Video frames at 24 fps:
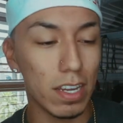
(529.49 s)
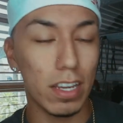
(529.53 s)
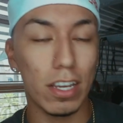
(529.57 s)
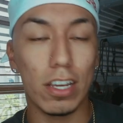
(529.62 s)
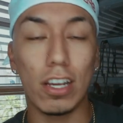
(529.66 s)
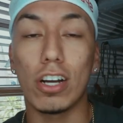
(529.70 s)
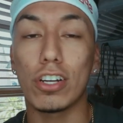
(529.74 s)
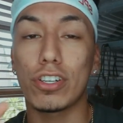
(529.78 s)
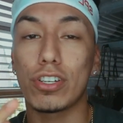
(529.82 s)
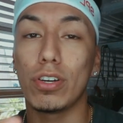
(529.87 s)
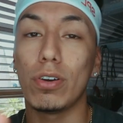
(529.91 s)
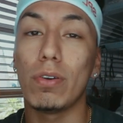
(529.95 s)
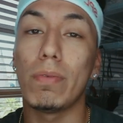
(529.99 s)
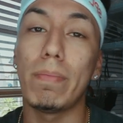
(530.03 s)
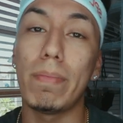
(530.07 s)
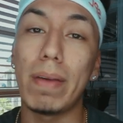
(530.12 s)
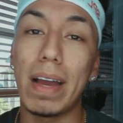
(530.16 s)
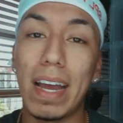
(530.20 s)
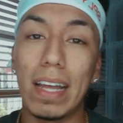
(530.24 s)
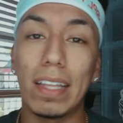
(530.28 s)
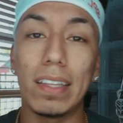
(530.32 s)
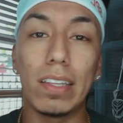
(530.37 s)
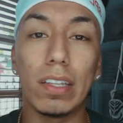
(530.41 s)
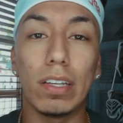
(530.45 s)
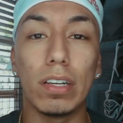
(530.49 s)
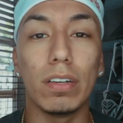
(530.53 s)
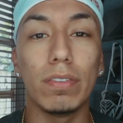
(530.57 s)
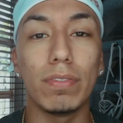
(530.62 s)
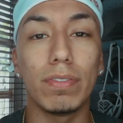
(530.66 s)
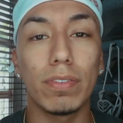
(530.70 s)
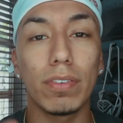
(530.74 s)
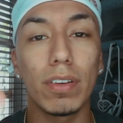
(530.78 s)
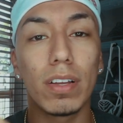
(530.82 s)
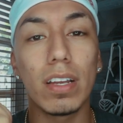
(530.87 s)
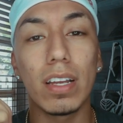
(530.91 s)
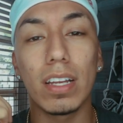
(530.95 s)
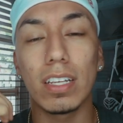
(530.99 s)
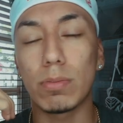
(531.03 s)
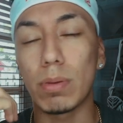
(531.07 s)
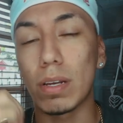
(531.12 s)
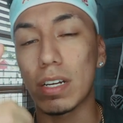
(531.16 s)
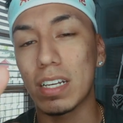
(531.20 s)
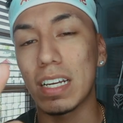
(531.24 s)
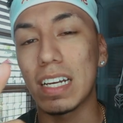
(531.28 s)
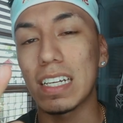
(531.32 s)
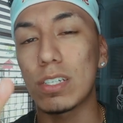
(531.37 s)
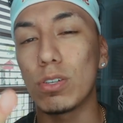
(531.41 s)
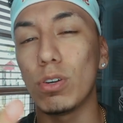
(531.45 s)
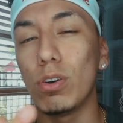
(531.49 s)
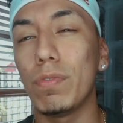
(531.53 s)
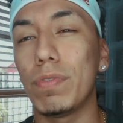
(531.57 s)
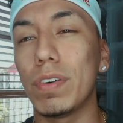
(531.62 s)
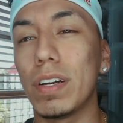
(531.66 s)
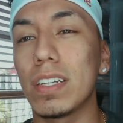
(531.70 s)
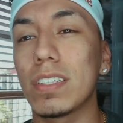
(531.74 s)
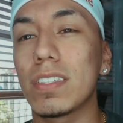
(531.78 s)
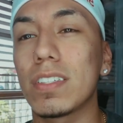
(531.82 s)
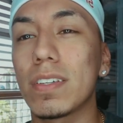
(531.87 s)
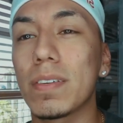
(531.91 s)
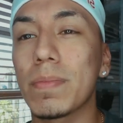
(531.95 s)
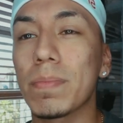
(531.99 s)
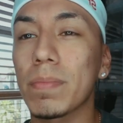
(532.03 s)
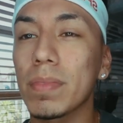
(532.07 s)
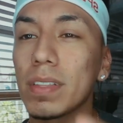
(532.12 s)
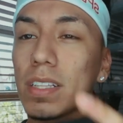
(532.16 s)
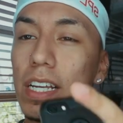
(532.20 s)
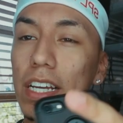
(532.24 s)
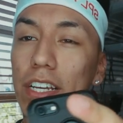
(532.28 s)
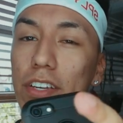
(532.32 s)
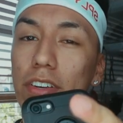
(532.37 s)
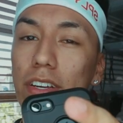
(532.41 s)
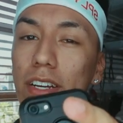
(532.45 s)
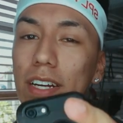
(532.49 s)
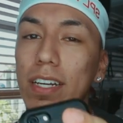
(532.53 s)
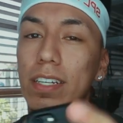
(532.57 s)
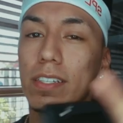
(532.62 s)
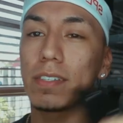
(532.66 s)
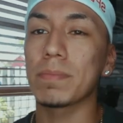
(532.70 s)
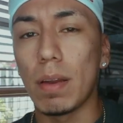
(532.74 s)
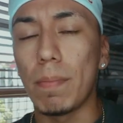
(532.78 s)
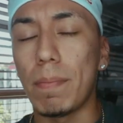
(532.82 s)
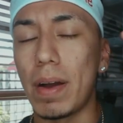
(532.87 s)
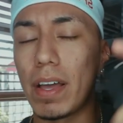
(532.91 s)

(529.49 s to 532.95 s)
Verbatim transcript: Y'all show mad love, especially at Soulfest thank you guys.